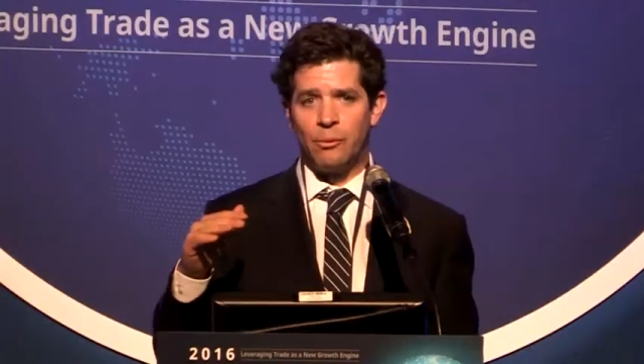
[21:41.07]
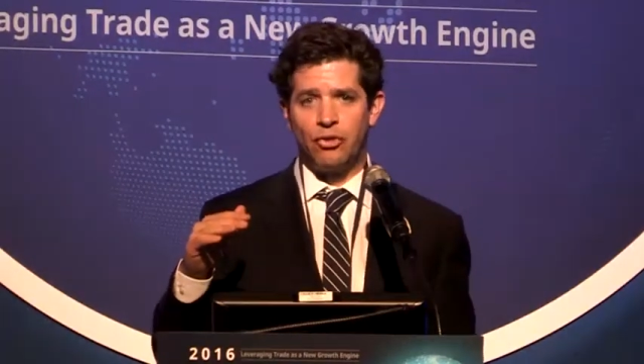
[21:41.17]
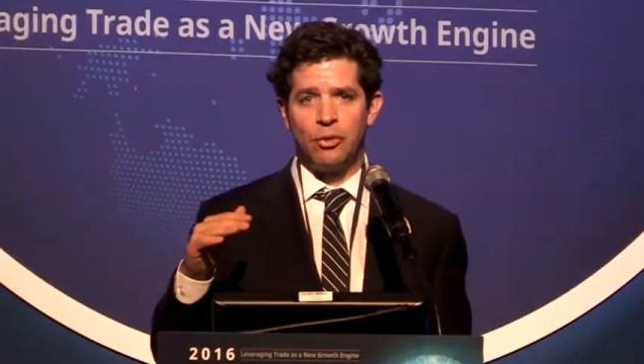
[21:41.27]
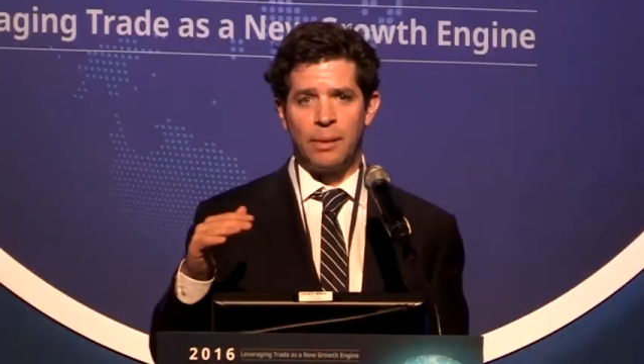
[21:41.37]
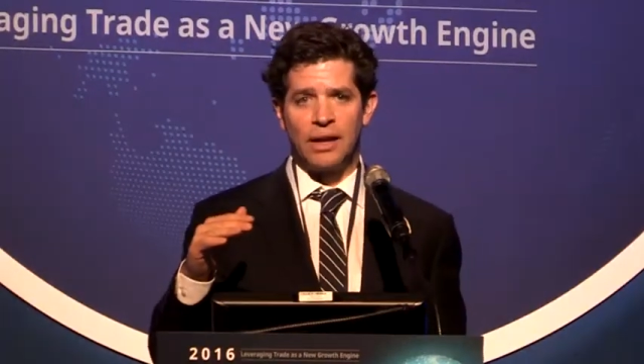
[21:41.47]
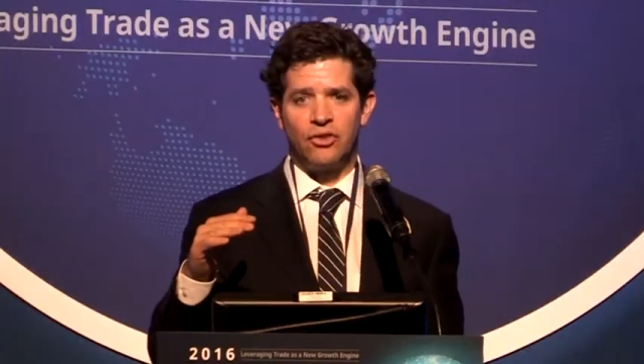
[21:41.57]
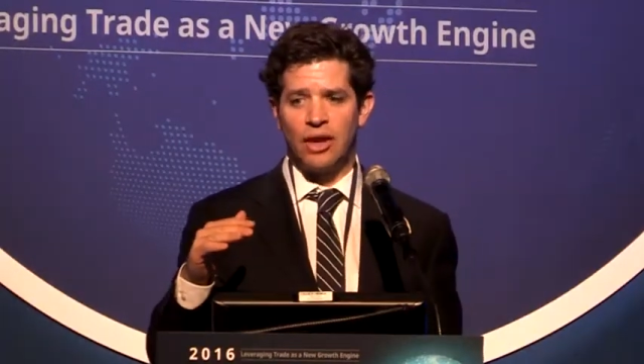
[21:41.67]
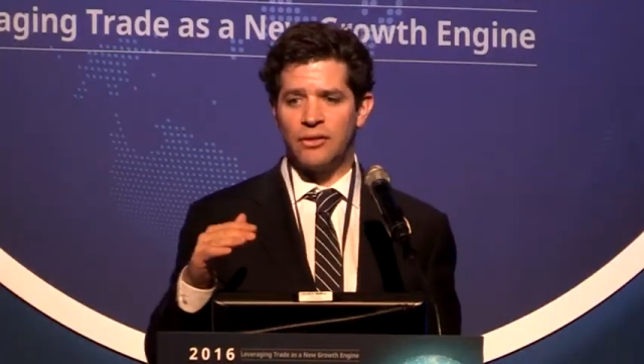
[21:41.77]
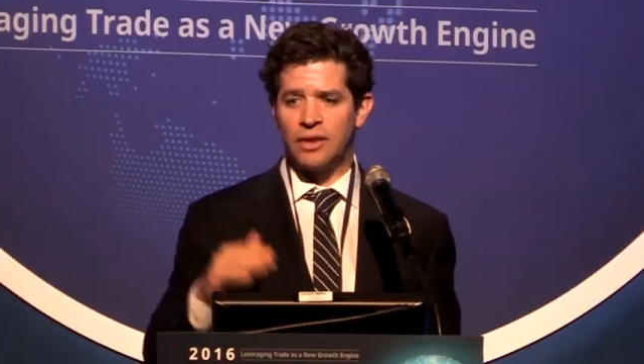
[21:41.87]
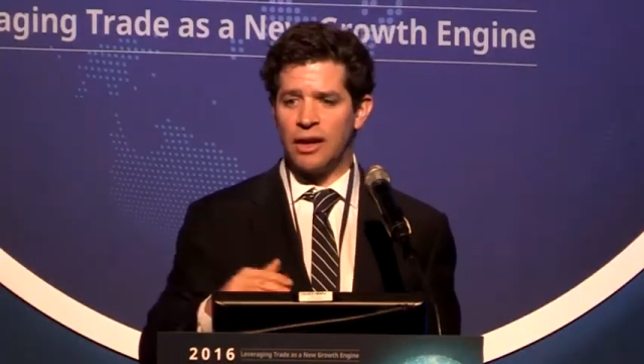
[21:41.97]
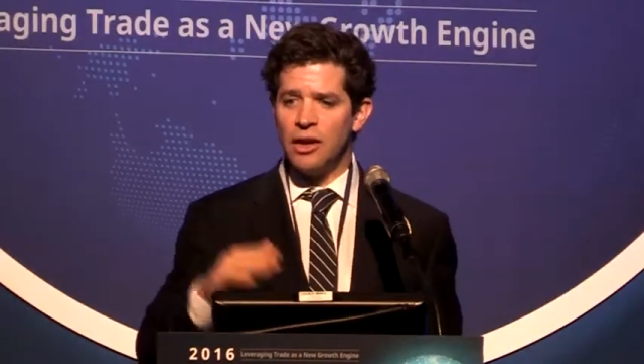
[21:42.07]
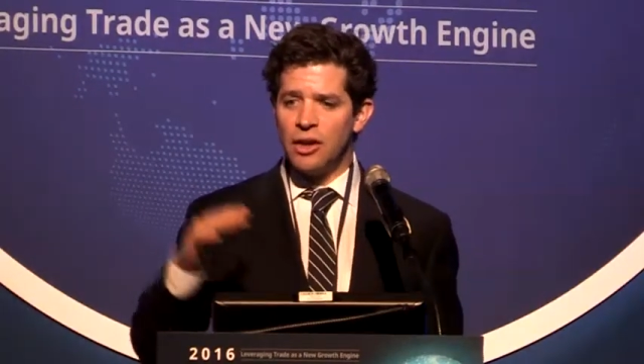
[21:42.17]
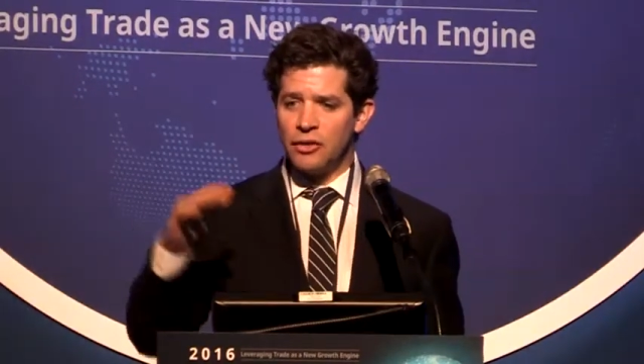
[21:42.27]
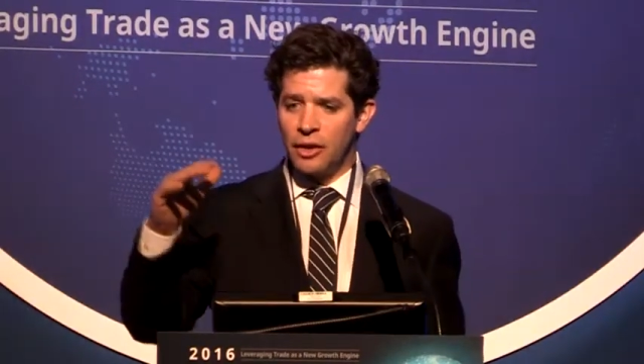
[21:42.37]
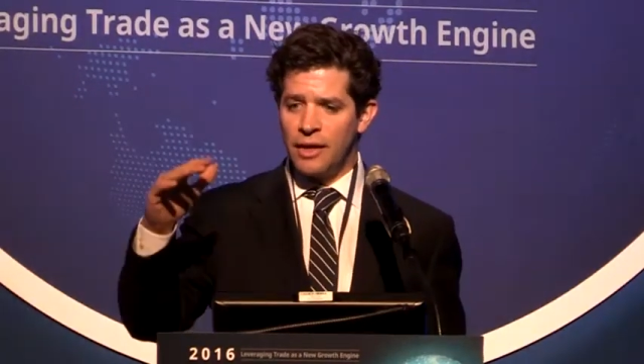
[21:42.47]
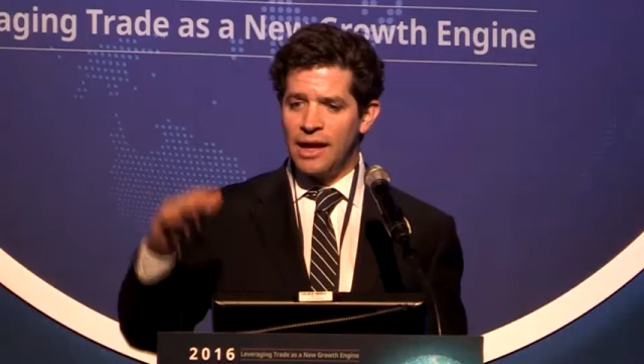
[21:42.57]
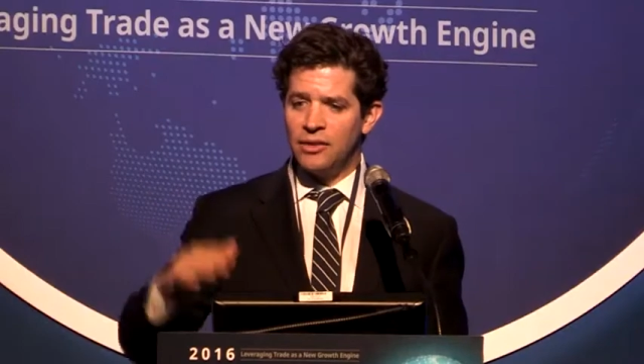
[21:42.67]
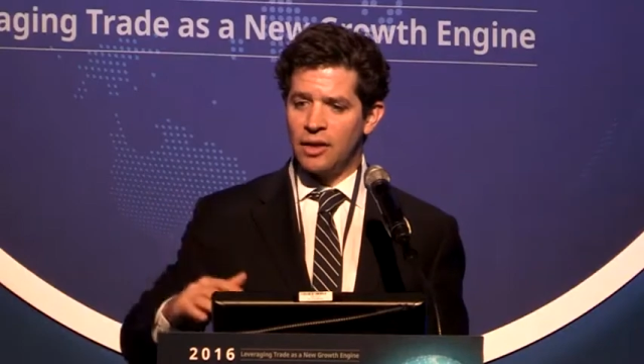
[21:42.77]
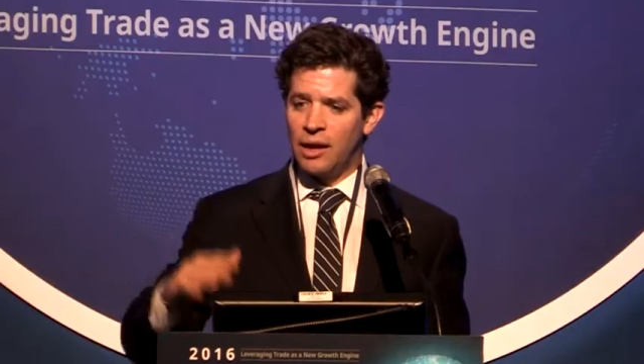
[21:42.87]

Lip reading: should be achieved there. So these,